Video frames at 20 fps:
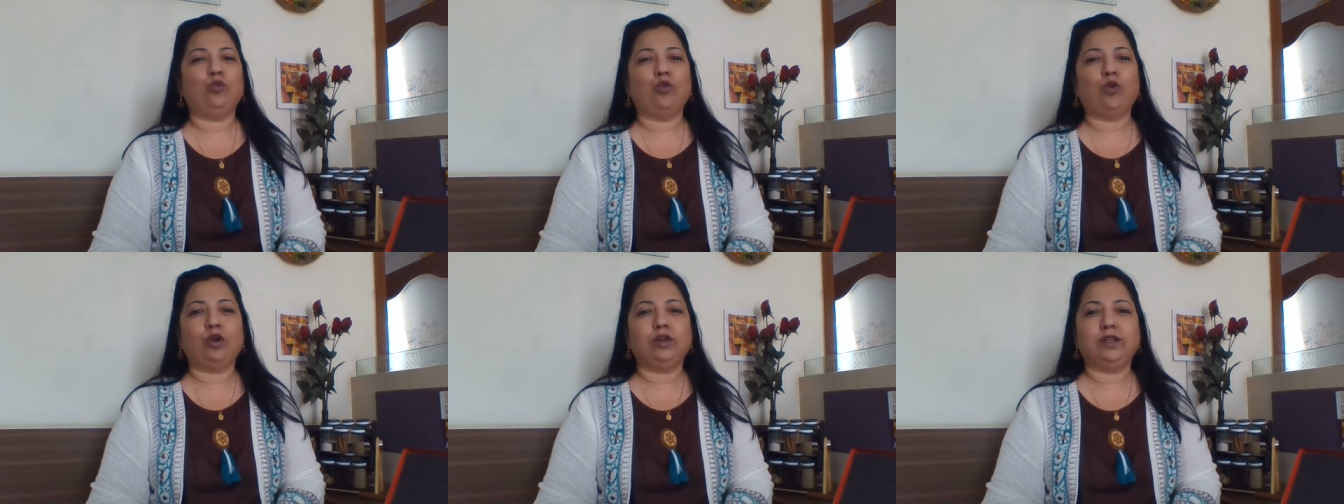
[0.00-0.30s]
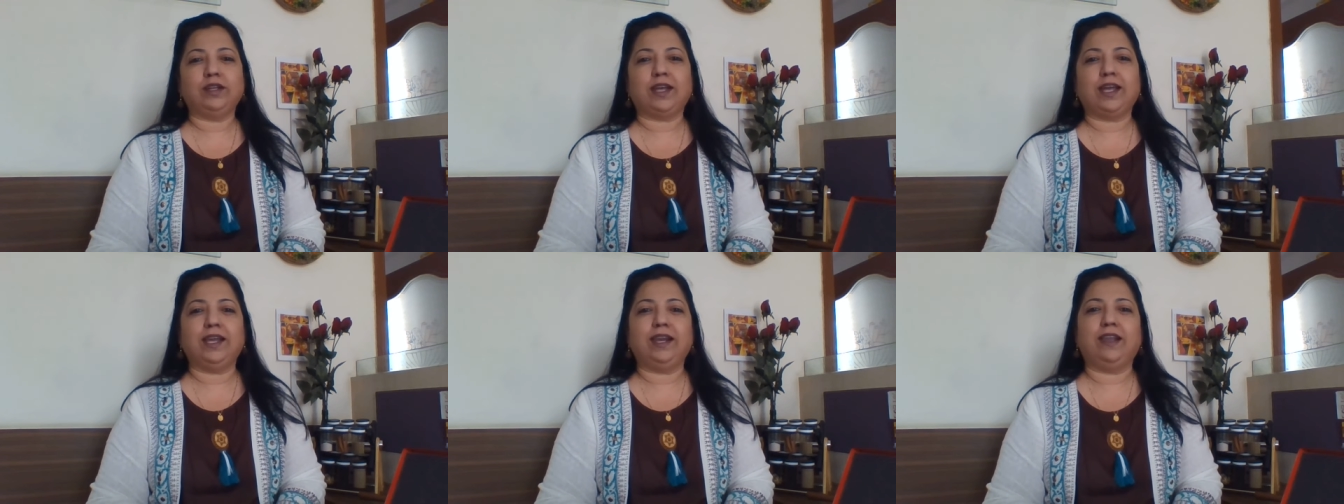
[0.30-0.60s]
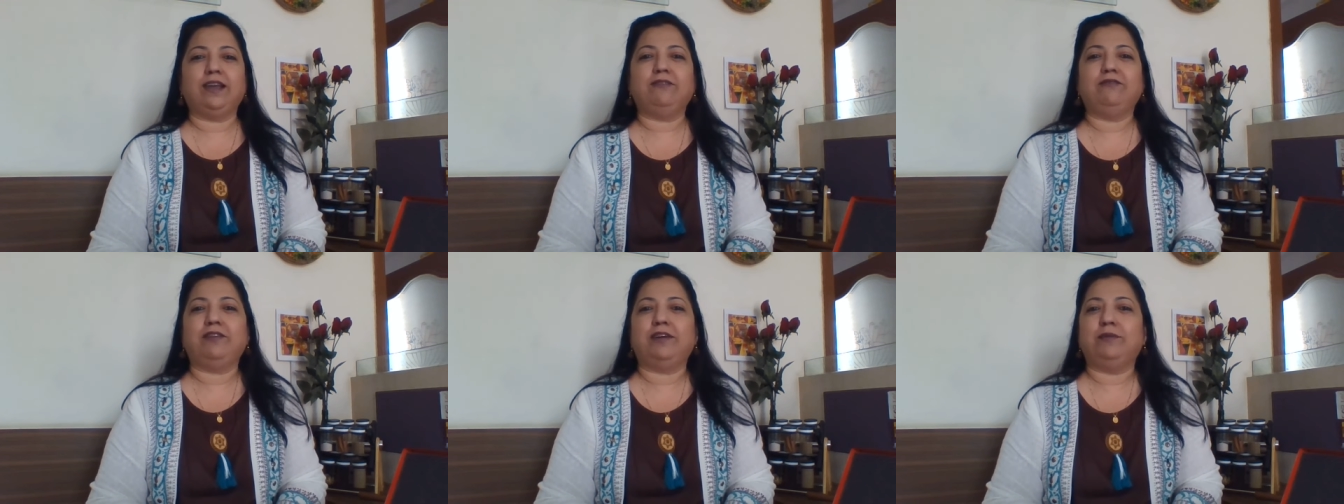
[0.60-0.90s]
what
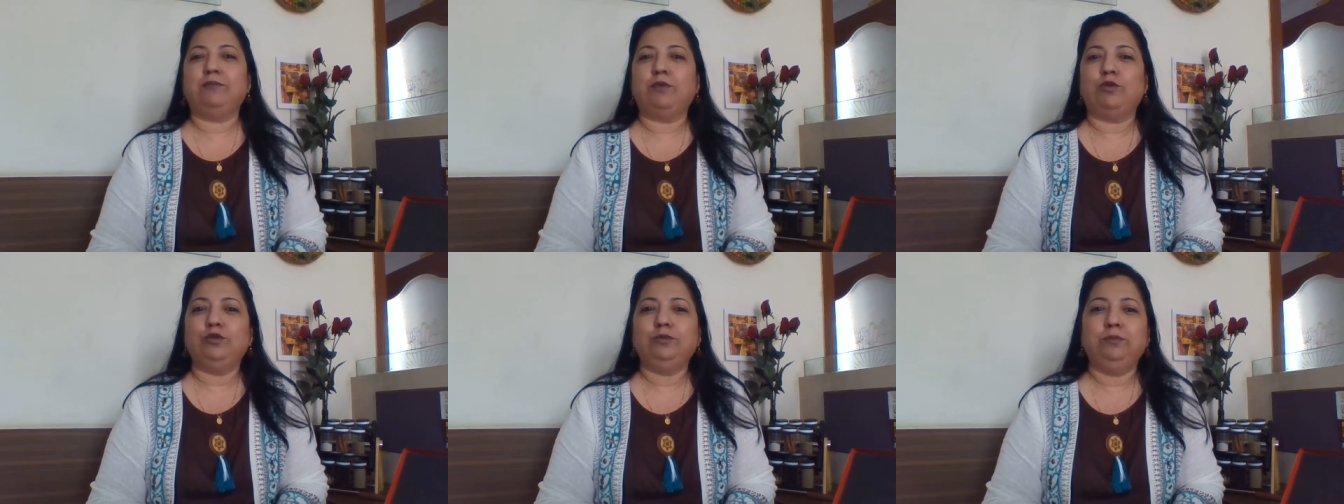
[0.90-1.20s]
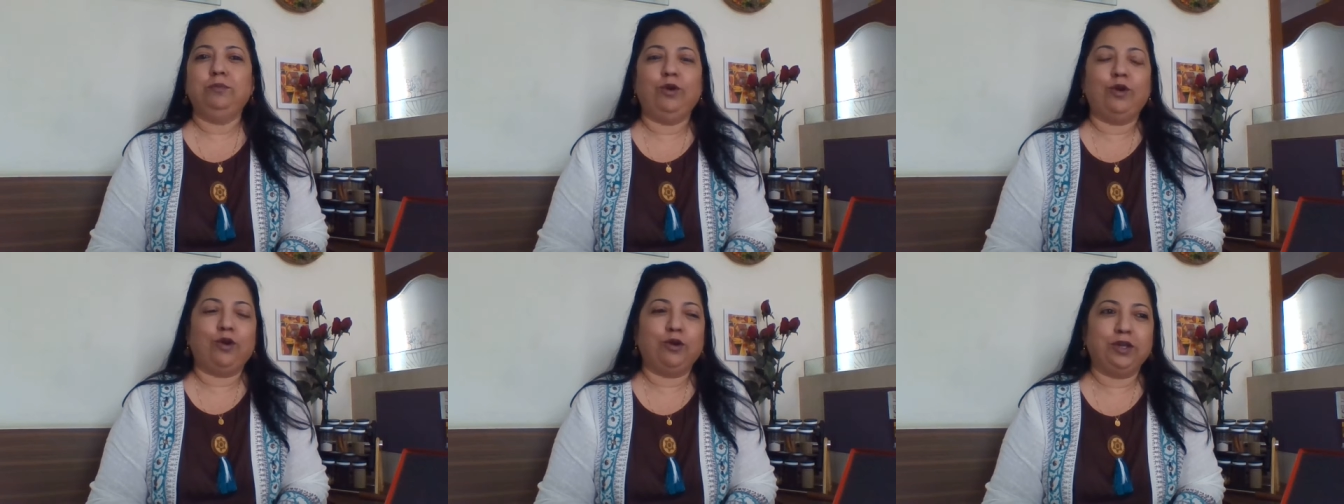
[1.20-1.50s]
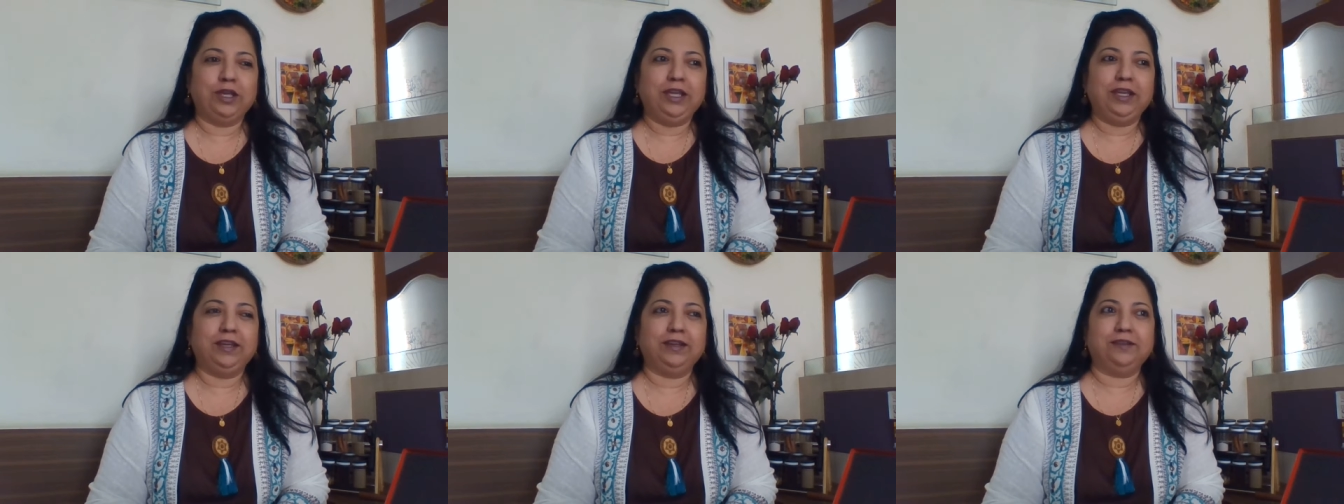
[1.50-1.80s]
I love about
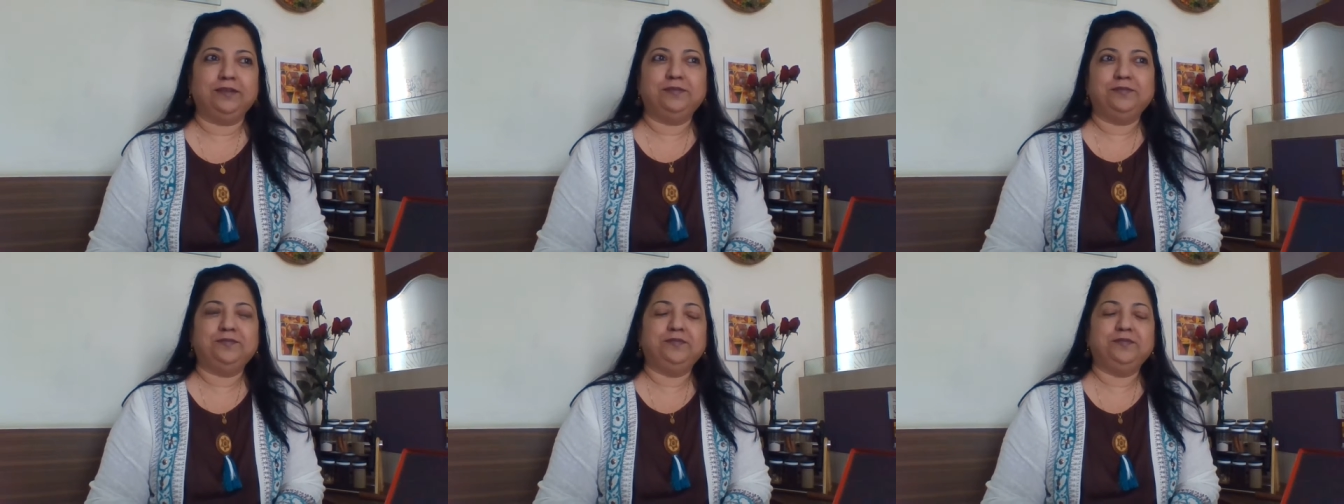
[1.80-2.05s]
blogging.